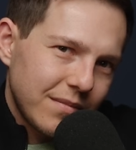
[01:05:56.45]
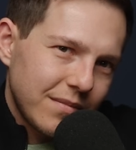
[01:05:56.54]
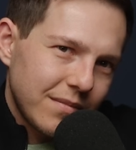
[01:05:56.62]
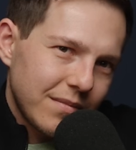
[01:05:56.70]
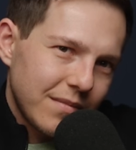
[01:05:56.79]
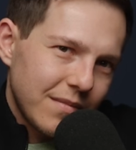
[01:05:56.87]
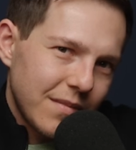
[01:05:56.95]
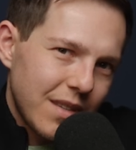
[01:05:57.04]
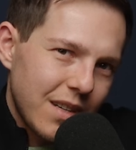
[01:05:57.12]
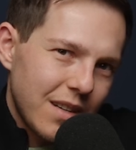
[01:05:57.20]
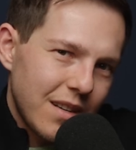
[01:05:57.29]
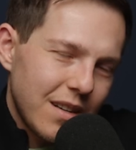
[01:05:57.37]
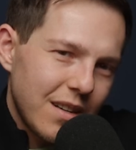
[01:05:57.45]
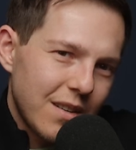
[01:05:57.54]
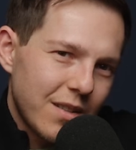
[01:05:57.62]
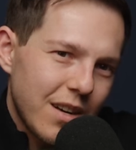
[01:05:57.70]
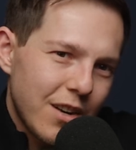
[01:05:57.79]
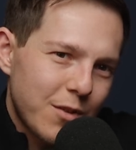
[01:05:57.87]
Create it right now. Oh
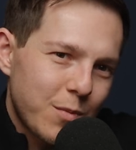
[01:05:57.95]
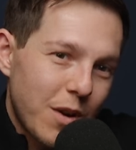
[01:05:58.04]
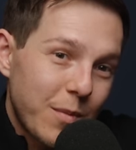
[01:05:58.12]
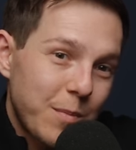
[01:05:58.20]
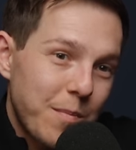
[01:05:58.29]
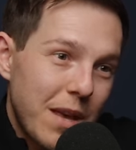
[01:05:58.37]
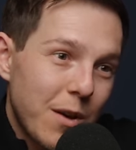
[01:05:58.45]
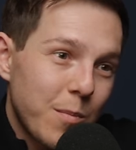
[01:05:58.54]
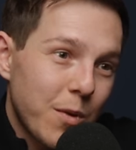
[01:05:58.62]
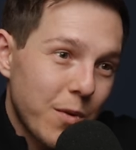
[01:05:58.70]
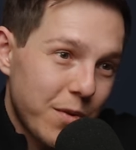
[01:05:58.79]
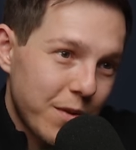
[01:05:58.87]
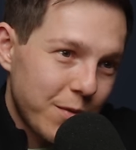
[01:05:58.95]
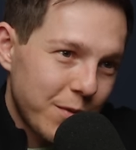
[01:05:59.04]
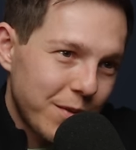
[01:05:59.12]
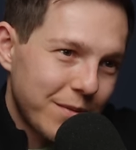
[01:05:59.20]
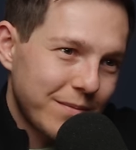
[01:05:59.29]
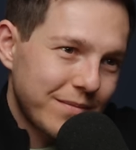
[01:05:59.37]
gosh, probably male birth control.